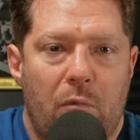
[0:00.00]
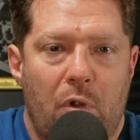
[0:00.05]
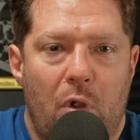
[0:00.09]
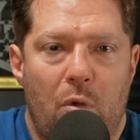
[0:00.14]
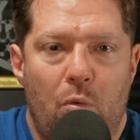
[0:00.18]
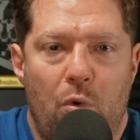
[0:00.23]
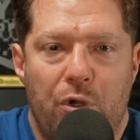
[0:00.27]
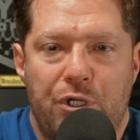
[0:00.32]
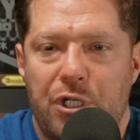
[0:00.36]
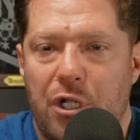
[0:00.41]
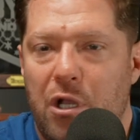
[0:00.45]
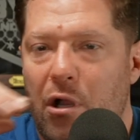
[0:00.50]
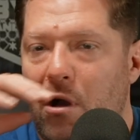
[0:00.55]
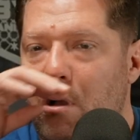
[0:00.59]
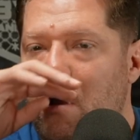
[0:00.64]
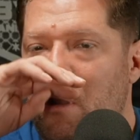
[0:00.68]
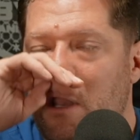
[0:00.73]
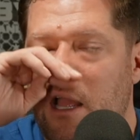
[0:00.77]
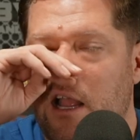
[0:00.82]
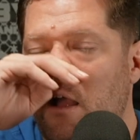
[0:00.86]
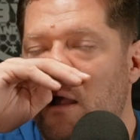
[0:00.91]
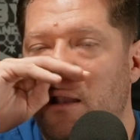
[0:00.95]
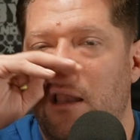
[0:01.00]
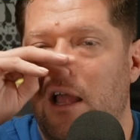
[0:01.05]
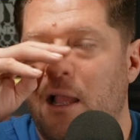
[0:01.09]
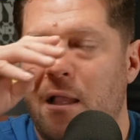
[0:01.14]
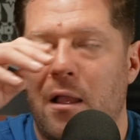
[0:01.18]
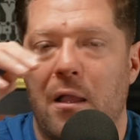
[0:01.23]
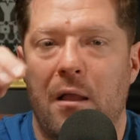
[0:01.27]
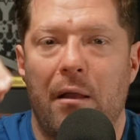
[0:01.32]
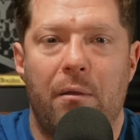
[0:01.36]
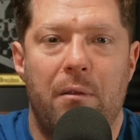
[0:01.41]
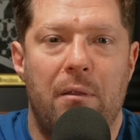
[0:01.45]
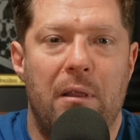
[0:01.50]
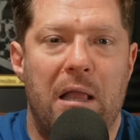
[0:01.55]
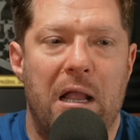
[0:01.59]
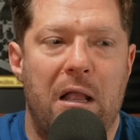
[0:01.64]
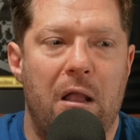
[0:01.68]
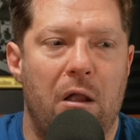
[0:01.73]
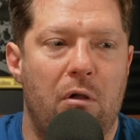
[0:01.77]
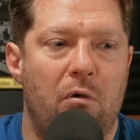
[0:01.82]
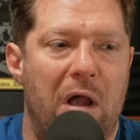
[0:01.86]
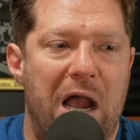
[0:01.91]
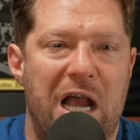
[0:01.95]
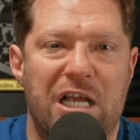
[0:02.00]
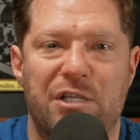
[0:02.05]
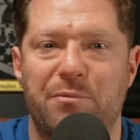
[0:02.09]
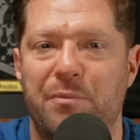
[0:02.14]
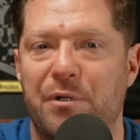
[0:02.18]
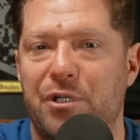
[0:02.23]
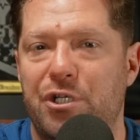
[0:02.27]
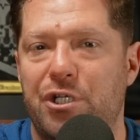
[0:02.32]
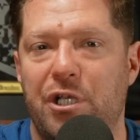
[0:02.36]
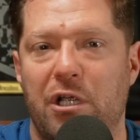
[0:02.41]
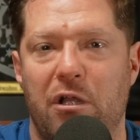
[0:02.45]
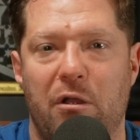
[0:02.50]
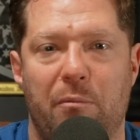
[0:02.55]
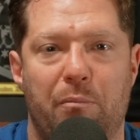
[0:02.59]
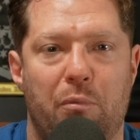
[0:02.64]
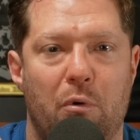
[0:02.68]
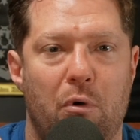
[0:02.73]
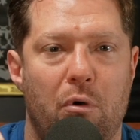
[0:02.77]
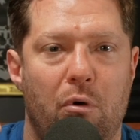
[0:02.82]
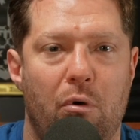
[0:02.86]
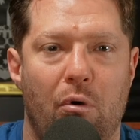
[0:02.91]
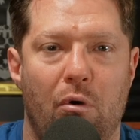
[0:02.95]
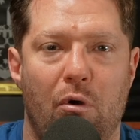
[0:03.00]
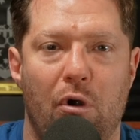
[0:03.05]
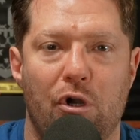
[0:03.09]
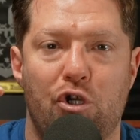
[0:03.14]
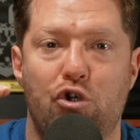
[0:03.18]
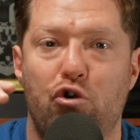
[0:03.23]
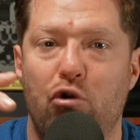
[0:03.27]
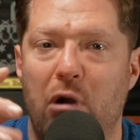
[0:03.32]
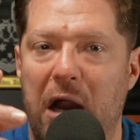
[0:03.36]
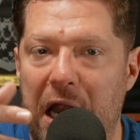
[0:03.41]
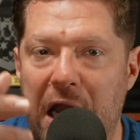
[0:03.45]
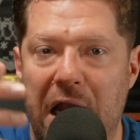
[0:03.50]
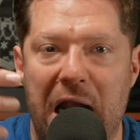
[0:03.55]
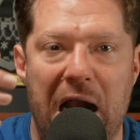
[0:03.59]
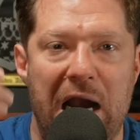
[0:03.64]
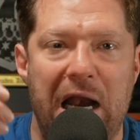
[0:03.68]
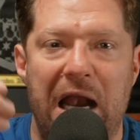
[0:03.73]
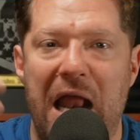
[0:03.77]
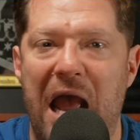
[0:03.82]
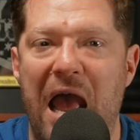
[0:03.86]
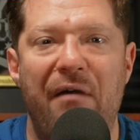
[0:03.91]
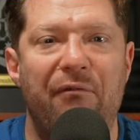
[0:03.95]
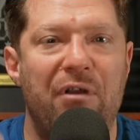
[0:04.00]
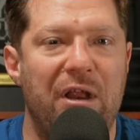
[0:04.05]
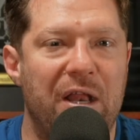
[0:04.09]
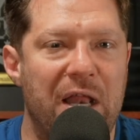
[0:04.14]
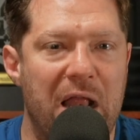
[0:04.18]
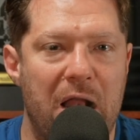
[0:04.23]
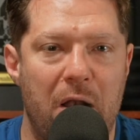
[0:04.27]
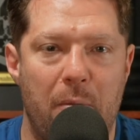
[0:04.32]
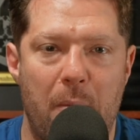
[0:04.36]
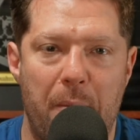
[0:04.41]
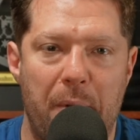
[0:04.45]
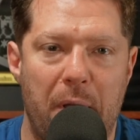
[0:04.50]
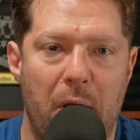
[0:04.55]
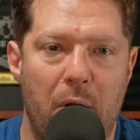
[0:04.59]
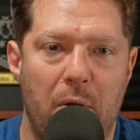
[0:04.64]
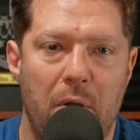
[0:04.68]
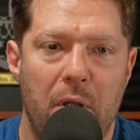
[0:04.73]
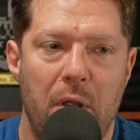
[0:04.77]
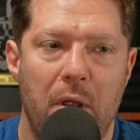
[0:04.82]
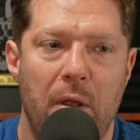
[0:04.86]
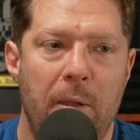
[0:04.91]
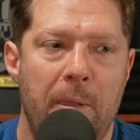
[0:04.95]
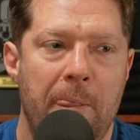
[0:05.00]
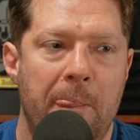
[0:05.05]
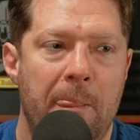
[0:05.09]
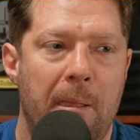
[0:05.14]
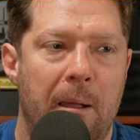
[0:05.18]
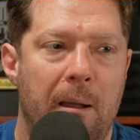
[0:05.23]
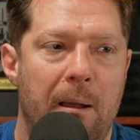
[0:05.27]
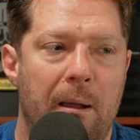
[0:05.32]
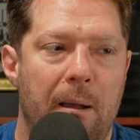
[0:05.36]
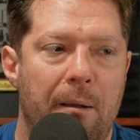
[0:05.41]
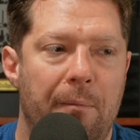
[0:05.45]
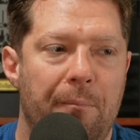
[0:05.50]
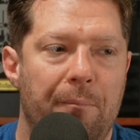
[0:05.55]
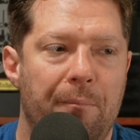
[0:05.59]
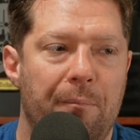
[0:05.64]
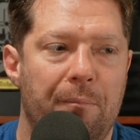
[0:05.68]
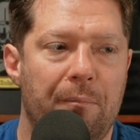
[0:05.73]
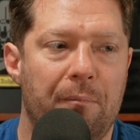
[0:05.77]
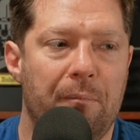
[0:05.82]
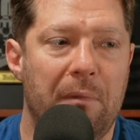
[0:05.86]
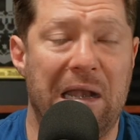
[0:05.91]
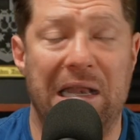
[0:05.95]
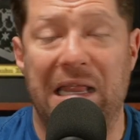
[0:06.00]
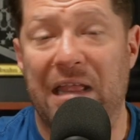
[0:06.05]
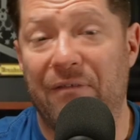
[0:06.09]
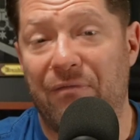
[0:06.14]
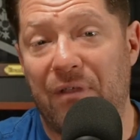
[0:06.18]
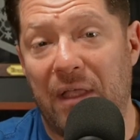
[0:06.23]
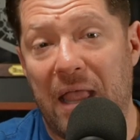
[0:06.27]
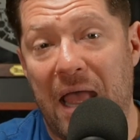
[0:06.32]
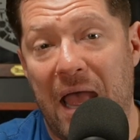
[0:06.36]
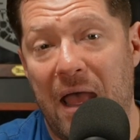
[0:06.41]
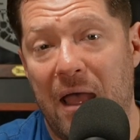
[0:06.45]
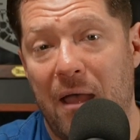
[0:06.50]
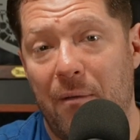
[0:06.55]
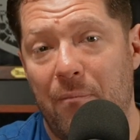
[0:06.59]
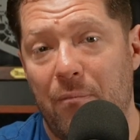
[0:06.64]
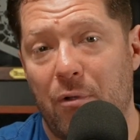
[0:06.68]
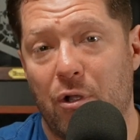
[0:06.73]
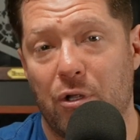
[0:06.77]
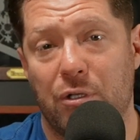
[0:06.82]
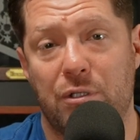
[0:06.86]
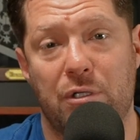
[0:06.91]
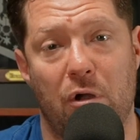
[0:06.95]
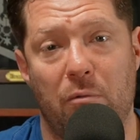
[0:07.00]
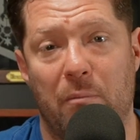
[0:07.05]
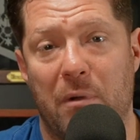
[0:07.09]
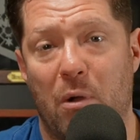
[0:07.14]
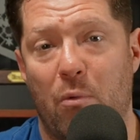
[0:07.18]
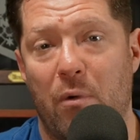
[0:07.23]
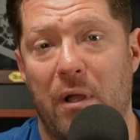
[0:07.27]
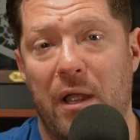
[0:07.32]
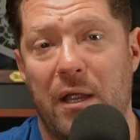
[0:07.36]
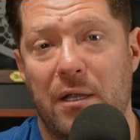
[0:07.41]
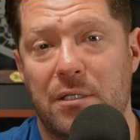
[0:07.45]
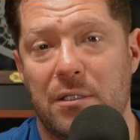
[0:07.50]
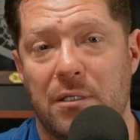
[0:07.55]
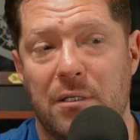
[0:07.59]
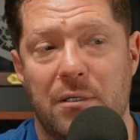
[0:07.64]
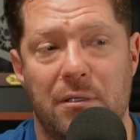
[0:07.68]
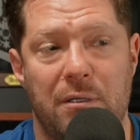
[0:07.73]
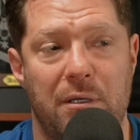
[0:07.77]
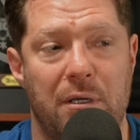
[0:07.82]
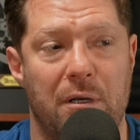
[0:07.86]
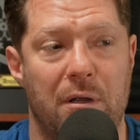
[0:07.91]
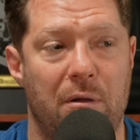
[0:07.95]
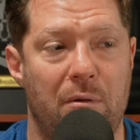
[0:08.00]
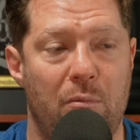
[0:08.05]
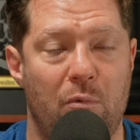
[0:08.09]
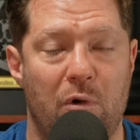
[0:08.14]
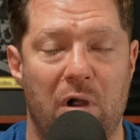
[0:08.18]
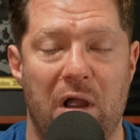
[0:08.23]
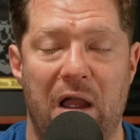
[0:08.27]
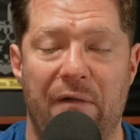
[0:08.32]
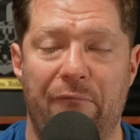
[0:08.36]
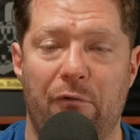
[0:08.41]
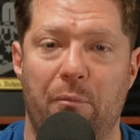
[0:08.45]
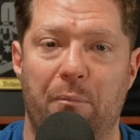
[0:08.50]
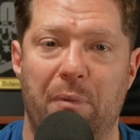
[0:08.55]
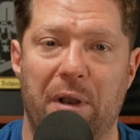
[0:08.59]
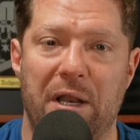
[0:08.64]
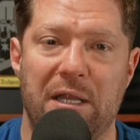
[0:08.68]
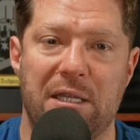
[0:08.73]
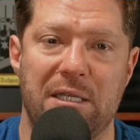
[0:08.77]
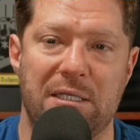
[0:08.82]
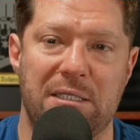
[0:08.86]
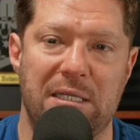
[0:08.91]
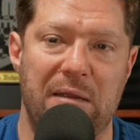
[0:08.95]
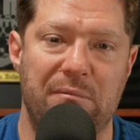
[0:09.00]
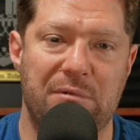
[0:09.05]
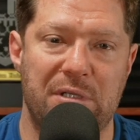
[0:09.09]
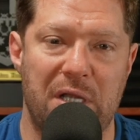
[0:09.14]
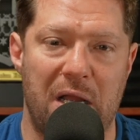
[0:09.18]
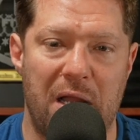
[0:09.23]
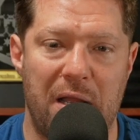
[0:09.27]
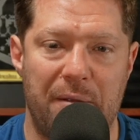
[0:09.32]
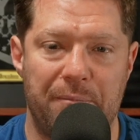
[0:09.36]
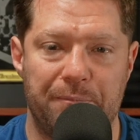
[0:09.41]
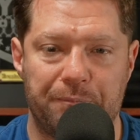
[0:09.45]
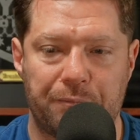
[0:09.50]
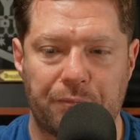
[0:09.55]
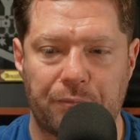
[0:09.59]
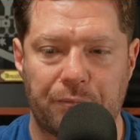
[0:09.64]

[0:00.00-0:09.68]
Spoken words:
what you call, like a craftsmanship or a trade. I didn't have any of that in my belt. I had to get the gab, could talk my way into, wherever. But at the same time,